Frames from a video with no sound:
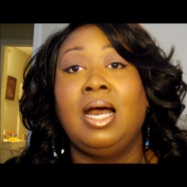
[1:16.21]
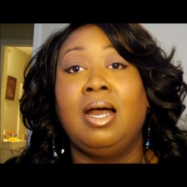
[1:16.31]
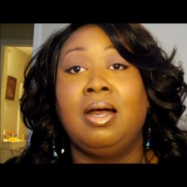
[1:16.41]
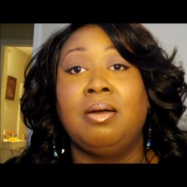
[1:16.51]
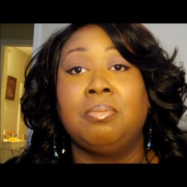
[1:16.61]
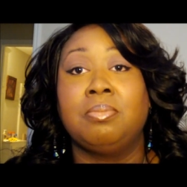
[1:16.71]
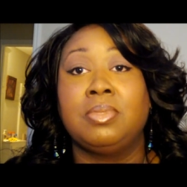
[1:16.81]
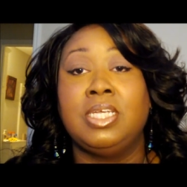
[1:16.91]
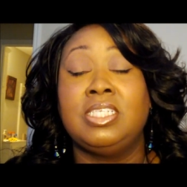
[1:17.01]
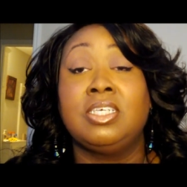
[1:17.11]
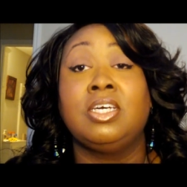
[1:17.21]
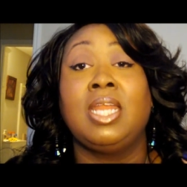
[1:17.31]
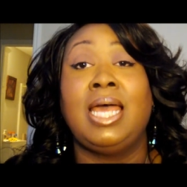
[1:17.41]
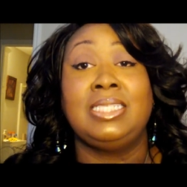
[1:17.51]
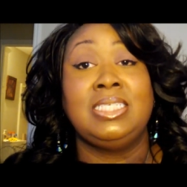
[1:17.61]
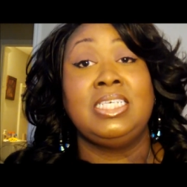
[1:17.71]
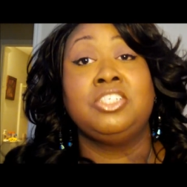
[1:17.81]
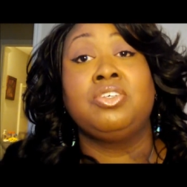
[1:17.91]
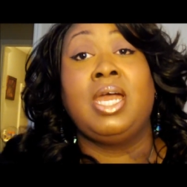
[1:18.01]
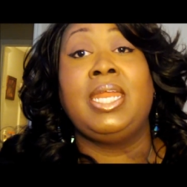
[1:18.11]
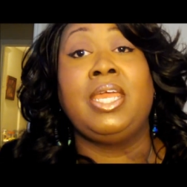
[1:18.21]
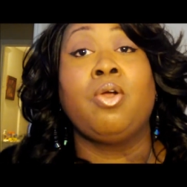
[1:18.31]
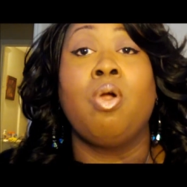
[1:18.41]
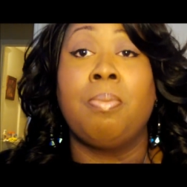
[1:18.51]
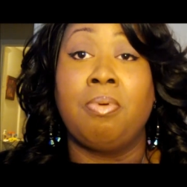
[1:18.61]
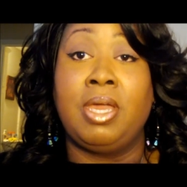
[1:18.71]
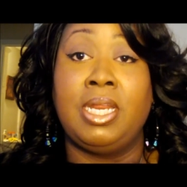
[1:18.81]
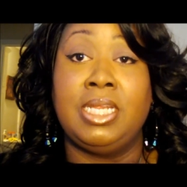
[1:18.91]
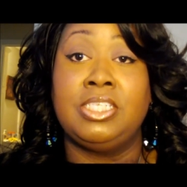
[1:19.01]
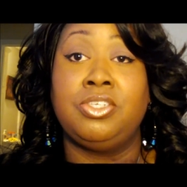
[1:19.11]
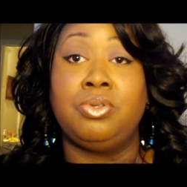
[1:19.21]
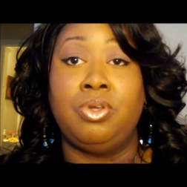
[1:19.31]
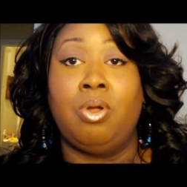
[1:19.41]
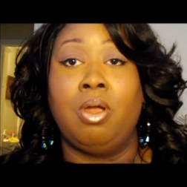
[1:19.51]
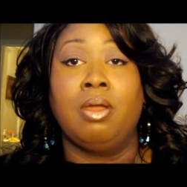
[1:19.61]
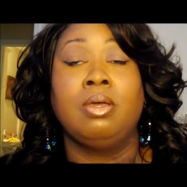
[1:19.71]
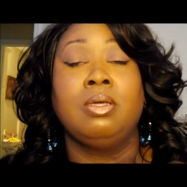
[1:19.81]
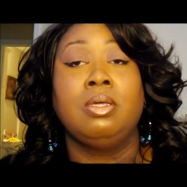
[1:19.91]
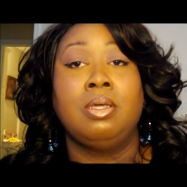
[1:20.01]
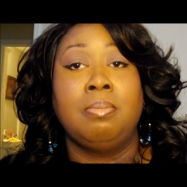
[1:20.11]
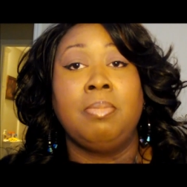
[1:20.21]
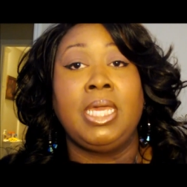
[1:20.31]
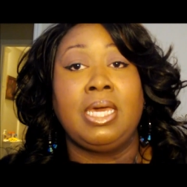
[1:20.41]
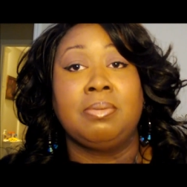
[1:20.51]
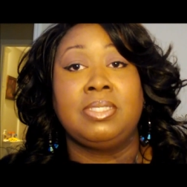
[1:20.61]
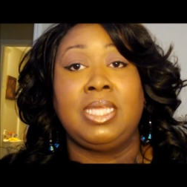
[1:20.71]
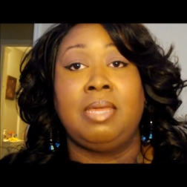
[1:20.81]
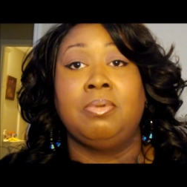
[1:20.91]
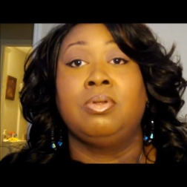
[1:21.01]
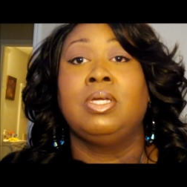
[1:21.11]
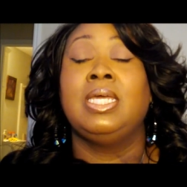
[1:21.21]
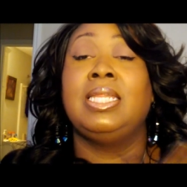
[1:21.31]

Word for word: um, it's a good idea to try to incorporate it into your makeup stable.